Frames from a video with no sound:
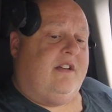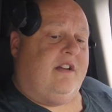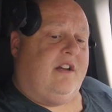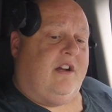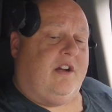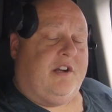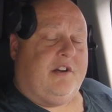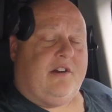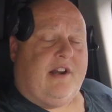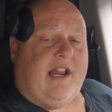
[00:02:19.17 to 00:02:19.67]

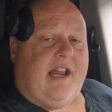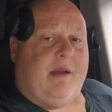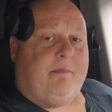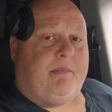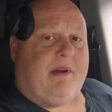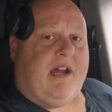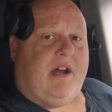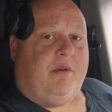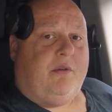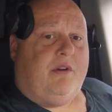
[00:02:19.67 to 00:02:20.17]
100
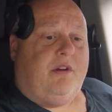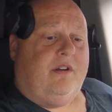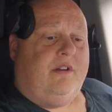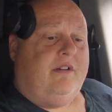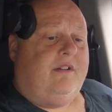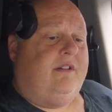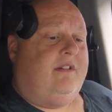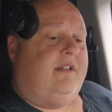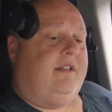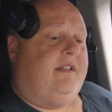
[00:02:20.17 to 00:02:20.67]
amp hour.
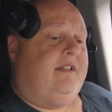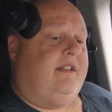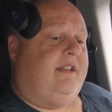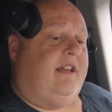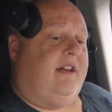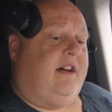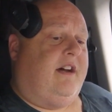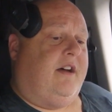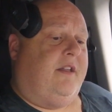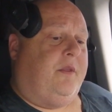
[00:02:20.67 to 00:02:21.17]

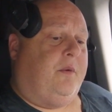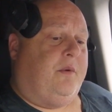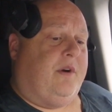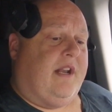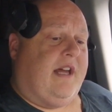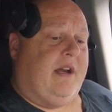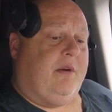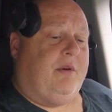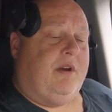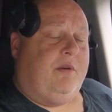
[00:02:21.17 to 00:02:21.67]
Uh, the
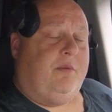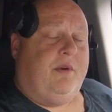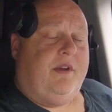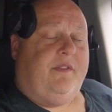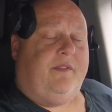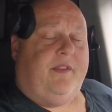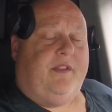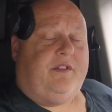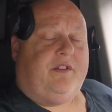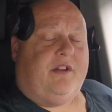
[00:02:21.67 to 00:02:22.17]
one I went
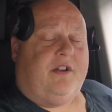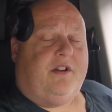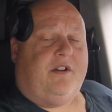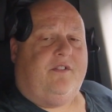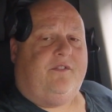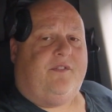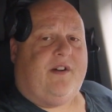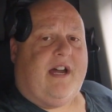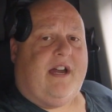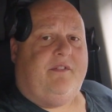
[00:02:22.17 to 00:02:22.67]
with is
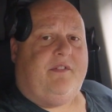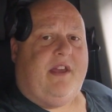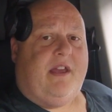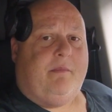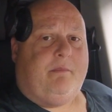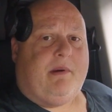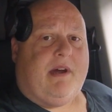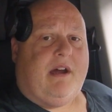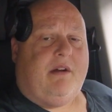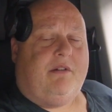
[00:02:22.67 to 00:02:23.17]
105
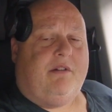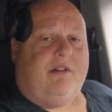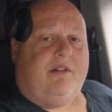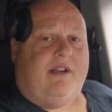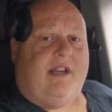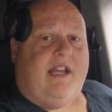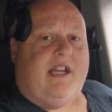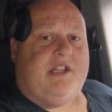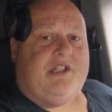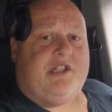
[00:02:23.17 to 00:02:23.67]
amp
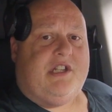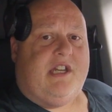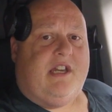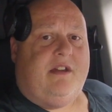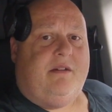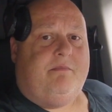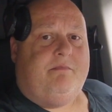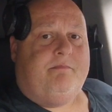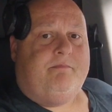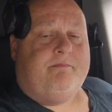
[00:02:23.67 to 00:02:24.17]
hour
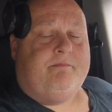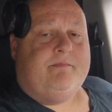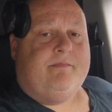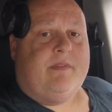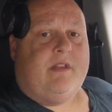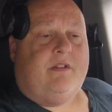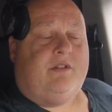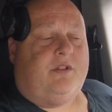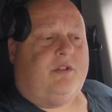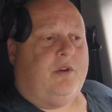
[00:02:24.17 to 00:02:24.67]
AGM.
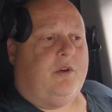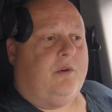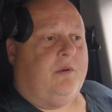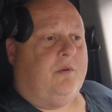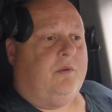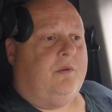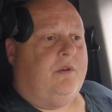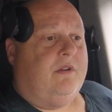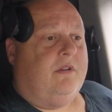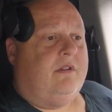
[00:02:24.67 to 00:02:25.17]

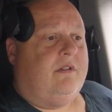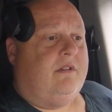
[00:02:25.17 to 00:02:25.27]
So